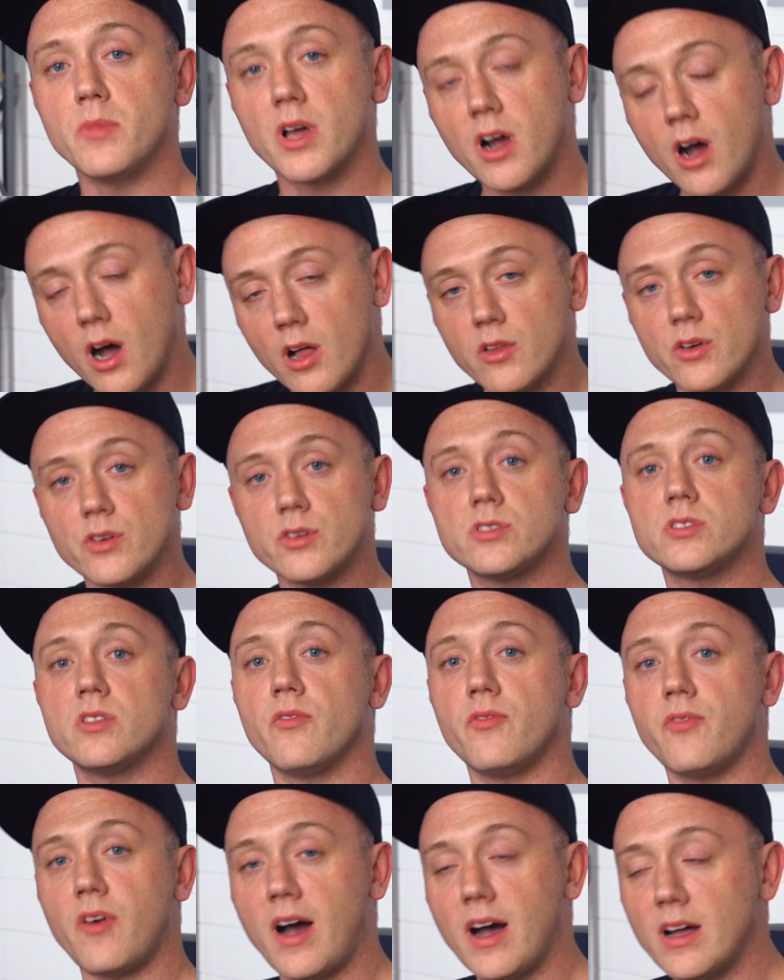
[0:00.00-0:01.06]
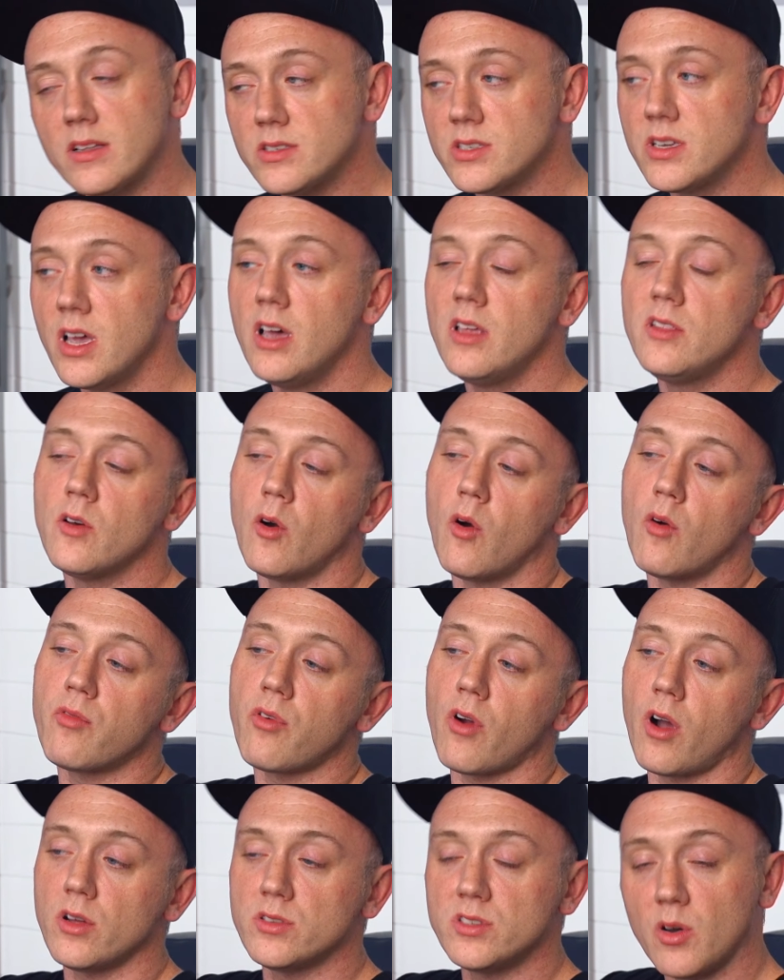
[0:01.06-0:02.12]
The colors, the fonts, the
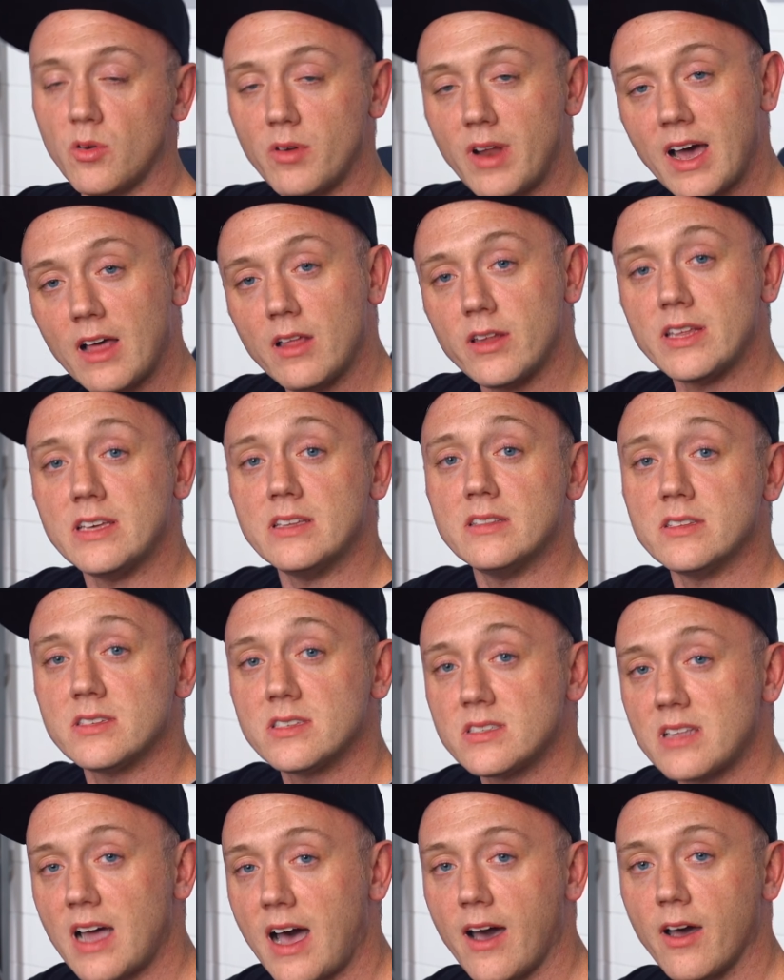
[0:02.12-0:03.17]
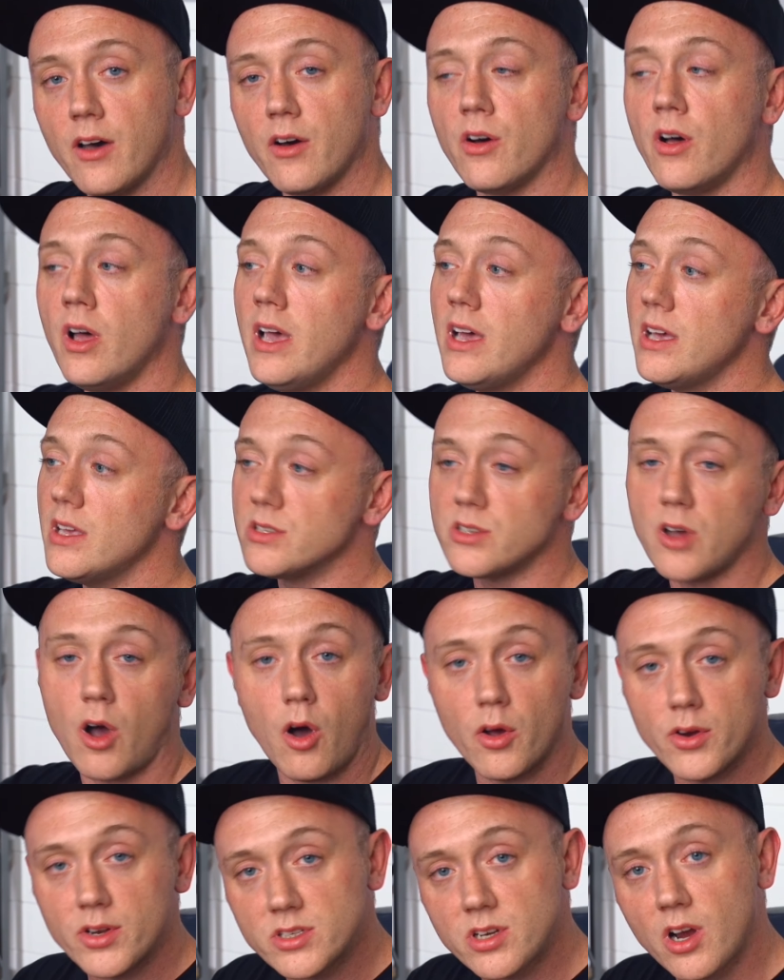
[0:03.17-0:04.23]
overall tonality and the style is
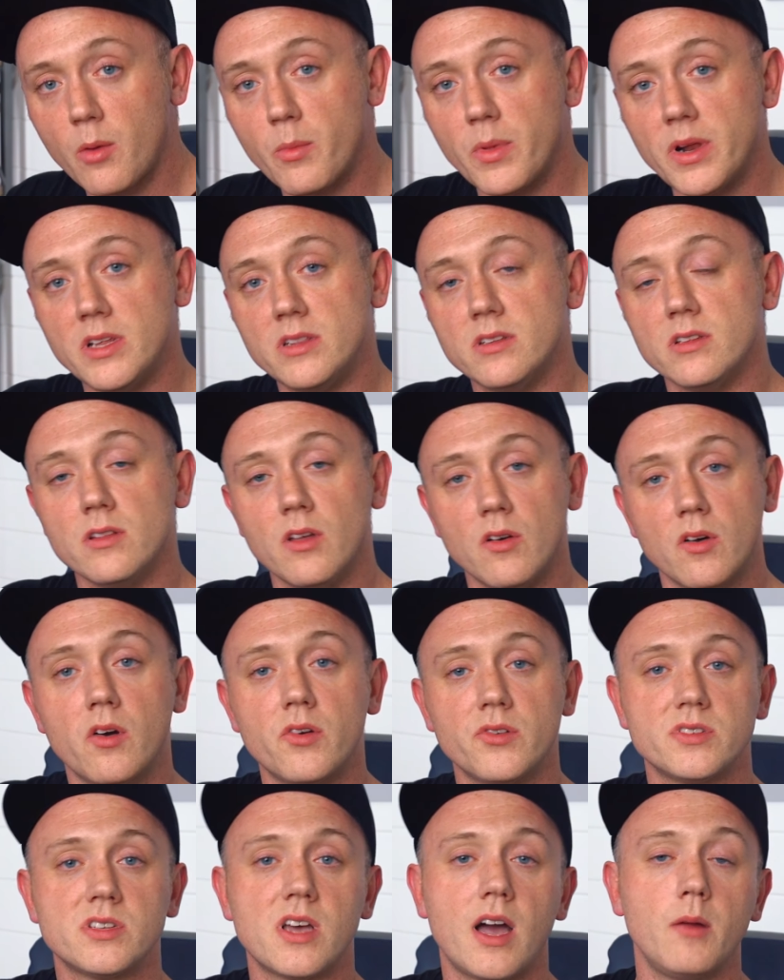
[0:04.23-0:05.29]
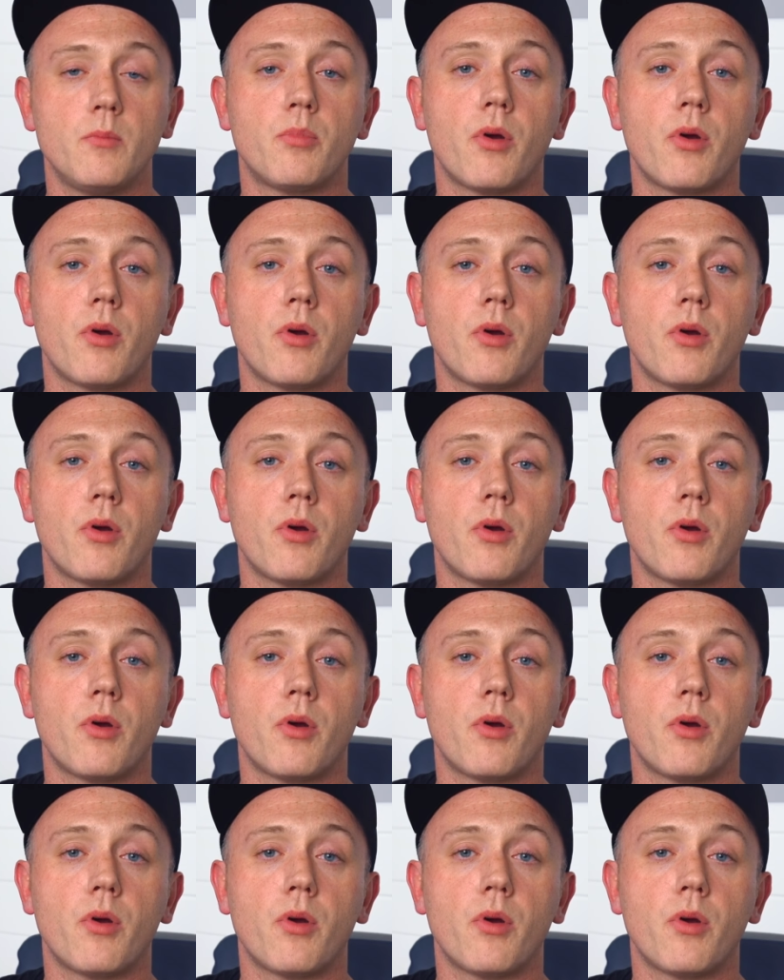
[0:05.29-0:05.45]
all determined in the logo design